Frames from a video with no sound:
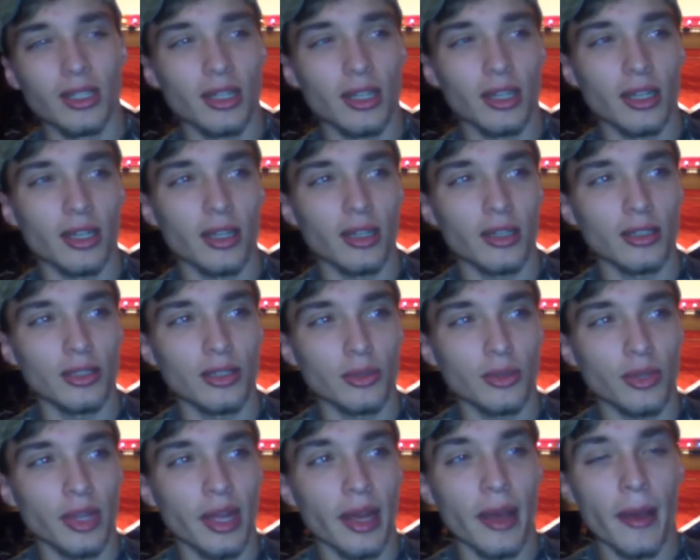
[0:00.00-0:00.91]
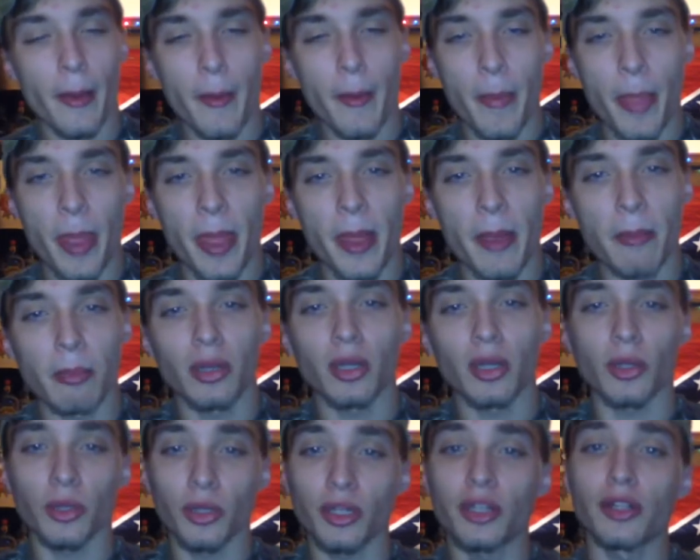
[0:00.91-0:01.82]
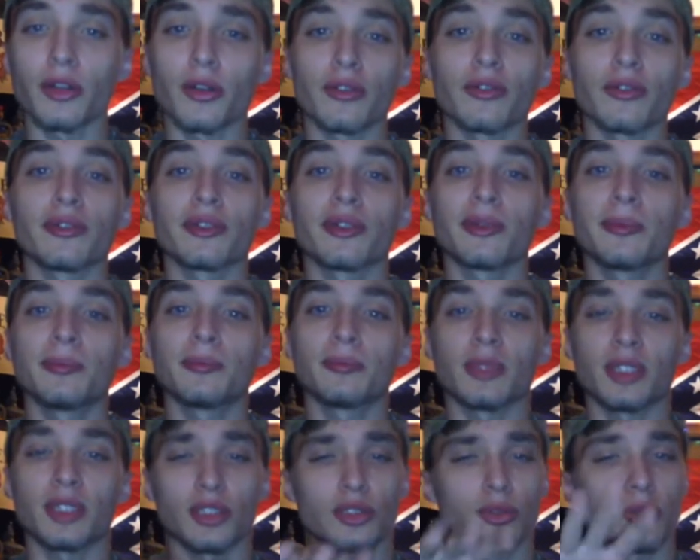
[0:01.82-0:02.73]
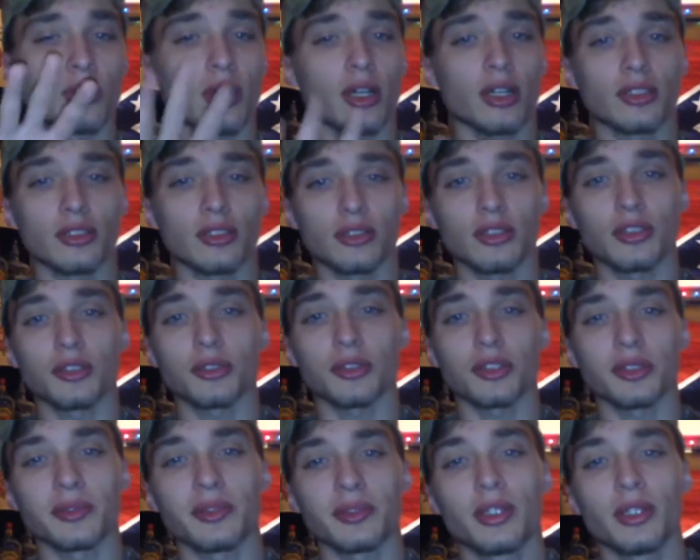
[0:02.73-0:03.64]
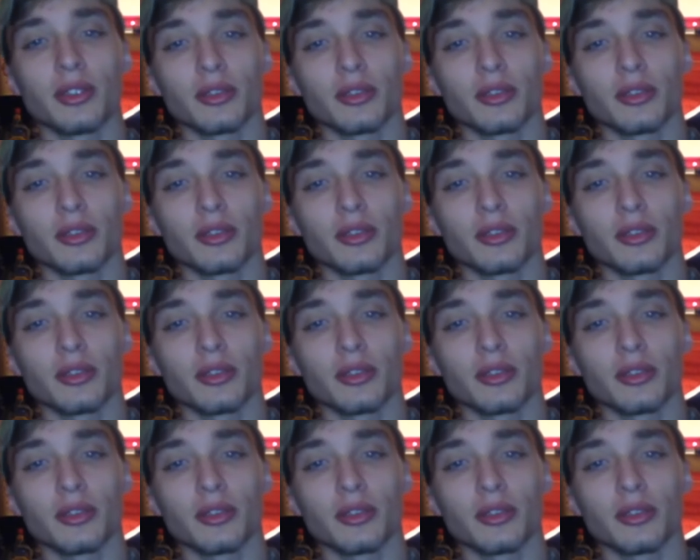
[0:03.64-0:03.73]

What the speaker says: Do that, and then put a lid over it, but do not seal it,